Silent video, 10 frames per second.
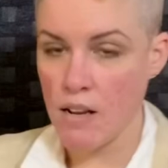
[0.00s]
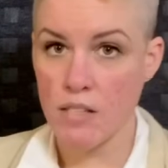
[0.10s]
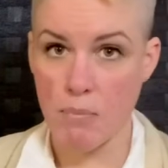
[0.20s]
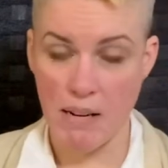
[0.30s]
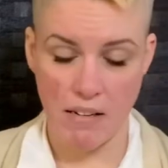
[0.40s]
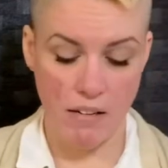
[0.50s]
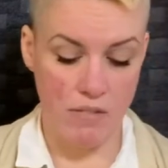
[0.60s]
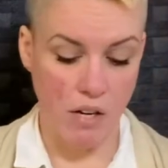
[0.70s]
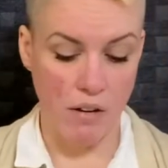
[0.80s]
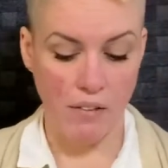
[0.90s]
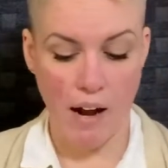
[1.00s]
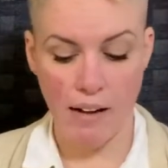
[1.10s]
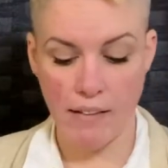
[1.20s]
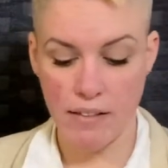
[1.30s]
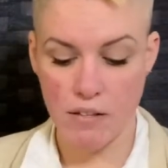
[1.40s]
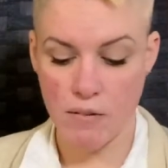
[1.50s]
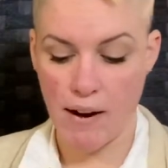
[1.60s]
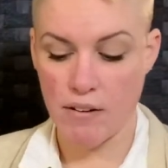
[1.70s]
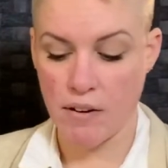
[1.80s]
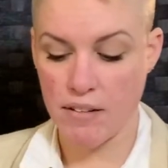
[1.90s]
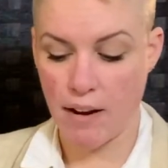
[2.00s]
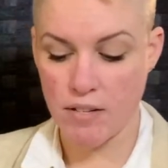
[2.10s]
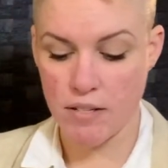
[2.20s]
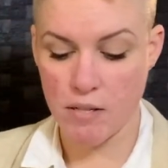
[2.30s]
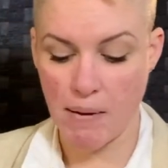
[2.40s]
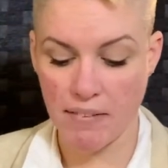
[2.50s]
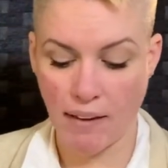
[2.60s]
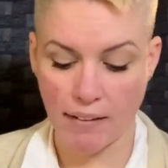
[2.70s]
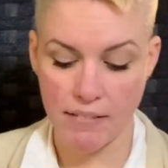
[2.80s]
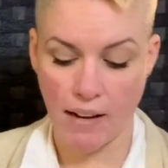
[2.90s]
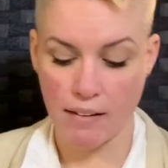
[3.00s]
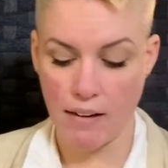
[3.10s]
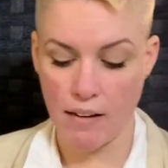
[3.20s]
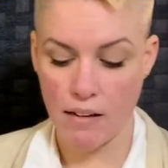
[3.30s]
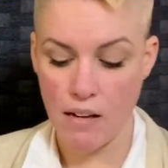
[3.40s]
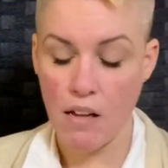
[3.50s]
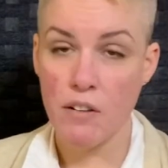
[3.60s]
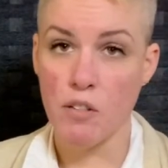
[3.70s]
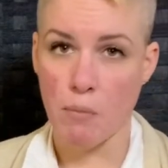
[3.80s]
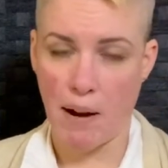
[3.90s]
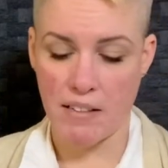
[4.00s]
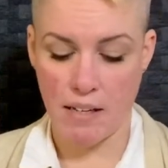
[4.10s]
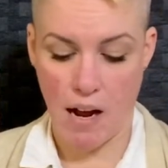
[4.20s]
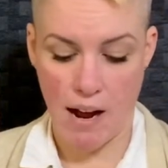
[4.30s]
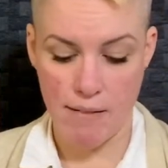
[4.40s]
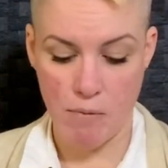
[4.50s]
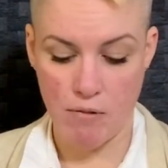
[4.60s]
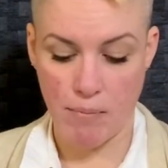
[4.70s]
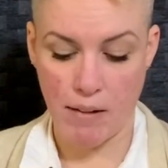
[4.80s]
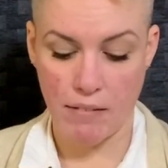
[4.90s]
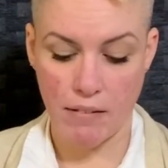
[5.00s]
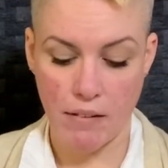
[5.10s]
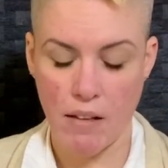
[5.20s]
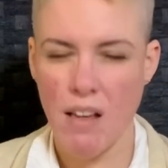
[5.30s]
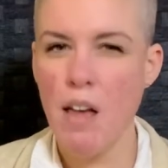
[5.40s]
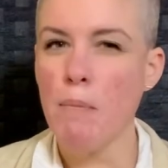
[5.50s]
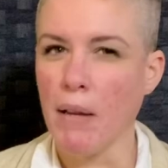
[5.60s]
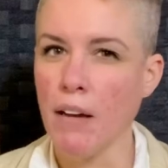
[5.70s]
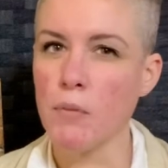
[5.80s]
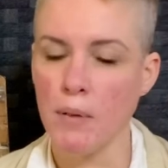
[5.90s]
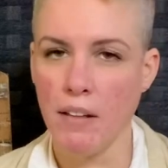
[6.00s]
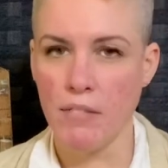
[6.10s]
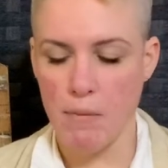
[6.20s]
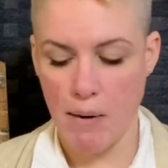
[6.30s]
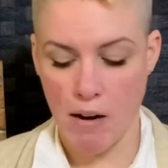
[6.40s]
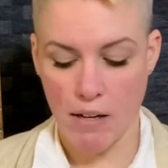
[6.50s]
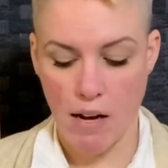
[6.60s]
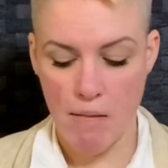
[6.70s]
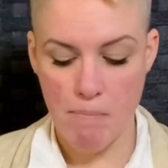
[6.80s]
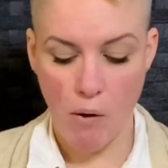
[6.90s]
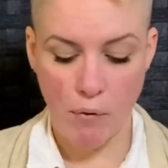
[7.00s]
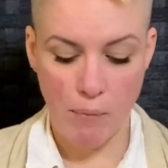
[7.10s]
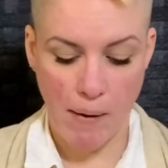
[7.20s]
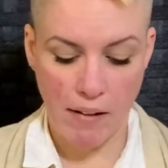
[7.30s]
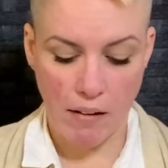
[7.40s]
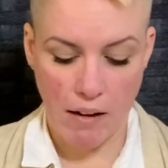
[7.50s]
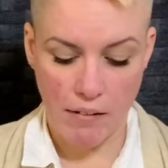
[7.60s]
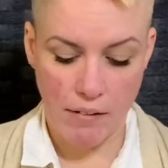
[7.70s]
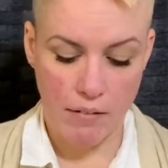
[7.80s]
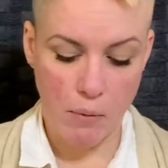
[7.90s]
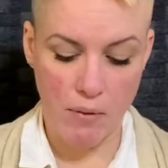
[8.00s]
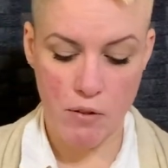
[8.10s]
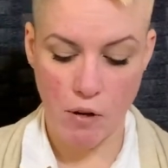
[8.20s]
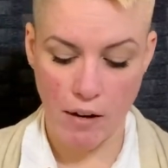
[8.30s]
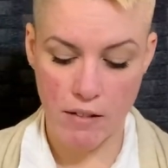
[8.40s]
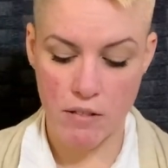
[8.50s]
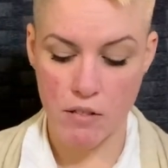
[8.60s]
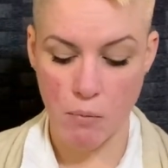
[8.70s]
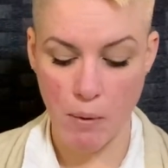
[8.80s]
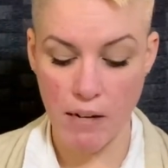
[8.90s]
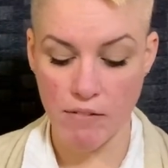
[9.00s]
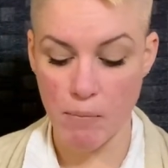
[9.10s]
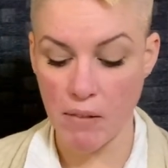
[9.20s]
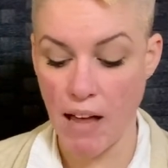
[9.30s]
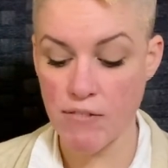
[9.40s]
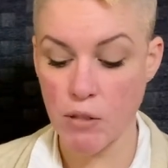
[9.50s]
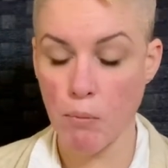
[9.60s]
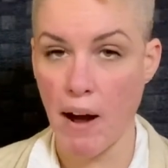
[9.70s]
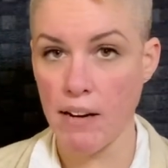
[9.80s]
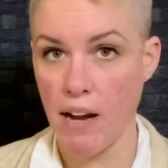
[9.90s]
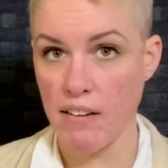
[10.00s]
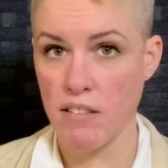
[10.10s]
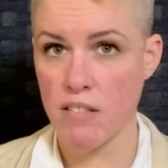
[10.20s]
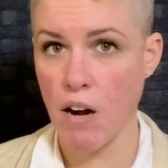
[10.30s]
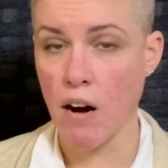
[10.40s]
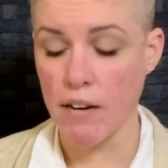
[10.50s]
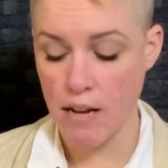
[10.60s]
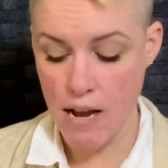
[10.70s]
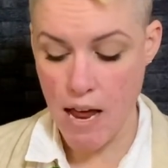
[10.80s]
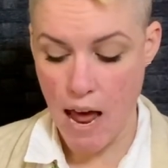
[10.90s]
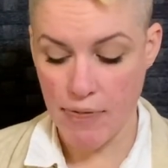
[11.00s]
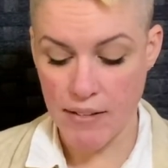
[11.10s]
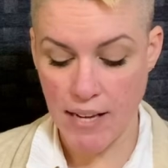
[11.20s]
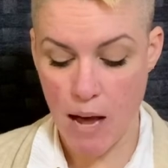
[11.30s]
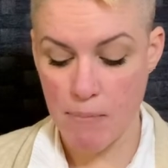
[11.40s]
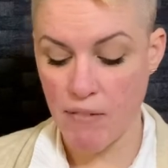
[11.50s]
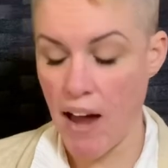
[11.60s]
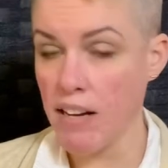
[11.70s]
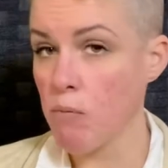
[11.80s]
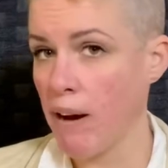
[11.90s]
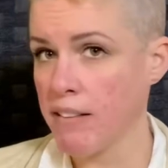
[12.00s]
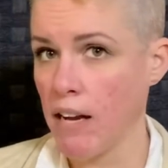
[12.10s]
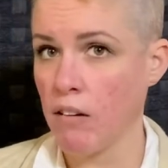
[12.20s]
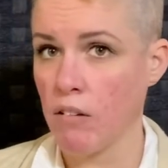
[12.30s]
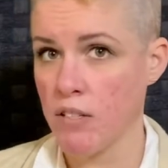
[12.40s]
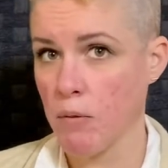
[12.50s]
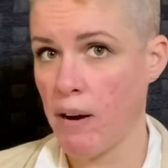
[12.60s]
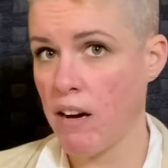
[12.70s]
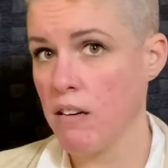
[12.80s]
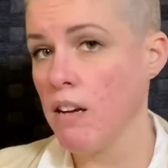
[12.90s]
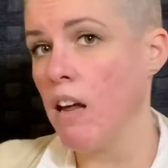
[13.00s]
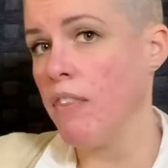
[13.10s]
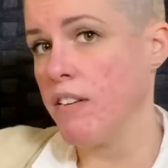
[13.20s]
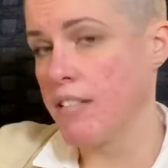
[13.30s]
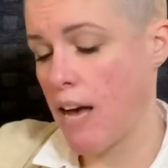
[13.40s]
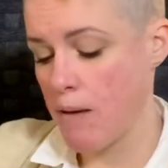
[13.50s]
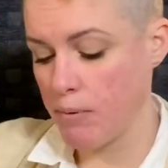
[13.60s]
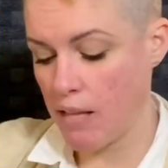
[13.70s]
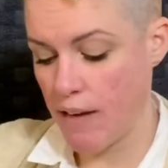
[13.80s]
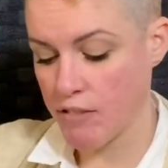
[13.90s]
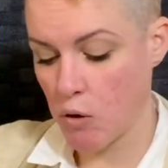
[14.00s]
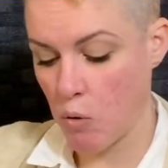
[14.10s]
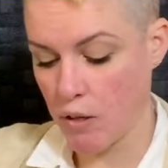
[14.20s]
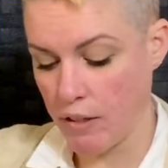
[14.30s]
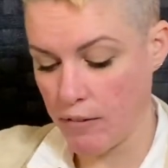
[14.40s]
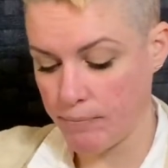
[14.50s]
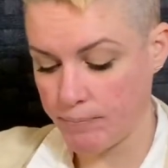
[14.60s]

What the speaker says: Speaking of shows, I'd like to direct your attention to my second technique, directing eye movements. Because we live in America, most of my audience was trained to read from left to right and to start at the top of any rectangle or square in the top left corner,